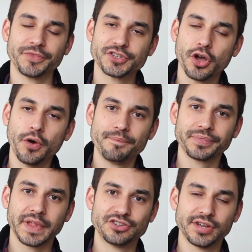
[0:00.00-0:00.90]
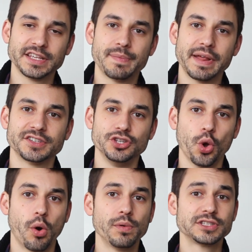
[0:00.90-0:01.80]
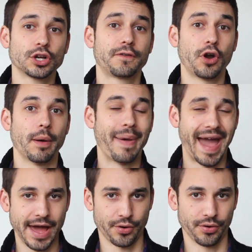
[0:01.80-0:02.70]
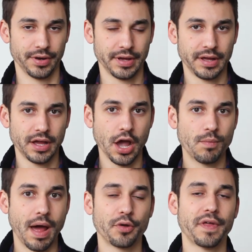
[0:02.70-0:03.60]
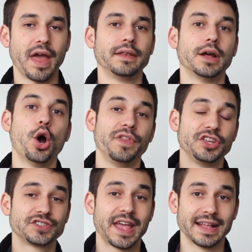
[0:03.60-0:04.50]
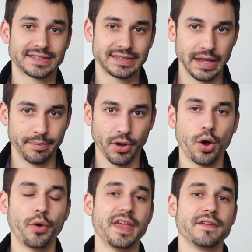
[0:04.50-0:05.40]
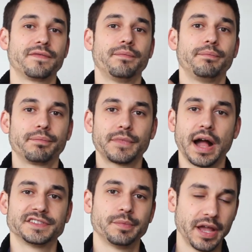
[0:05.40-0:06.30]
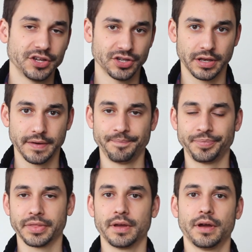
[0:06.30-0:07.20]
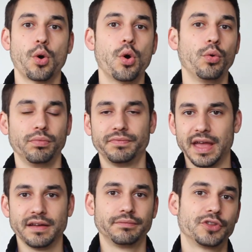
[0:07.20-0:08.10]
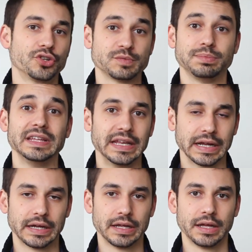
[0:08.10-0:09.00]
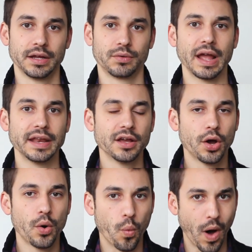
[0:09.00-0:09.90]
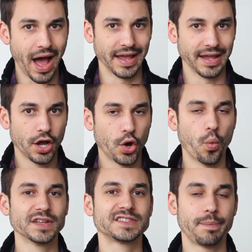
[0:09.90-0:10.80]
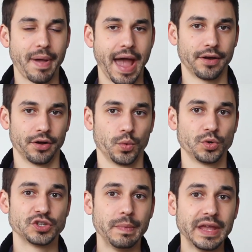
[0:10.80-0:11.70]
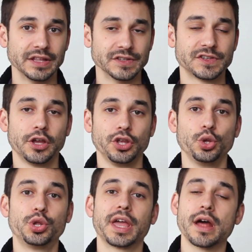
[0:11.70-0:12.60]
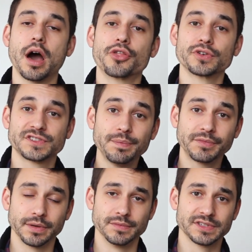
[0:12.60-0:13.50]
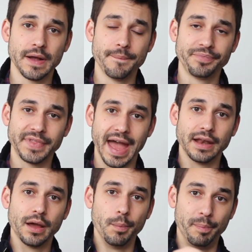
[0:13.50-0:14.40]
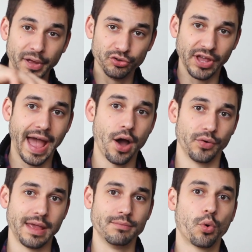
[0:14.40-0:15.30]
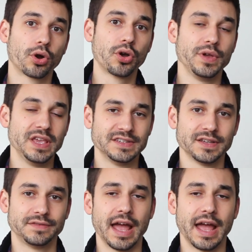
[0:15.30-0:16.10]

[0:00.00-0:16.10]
So in Chinese medicine, you always look for a pattern rather than, oh, they just can't sleep. Oh, they've constipation. Oh, they, they're just bleeding, right? Why? What's the pattern? Which means you look at other symptoms that build out a more cohesive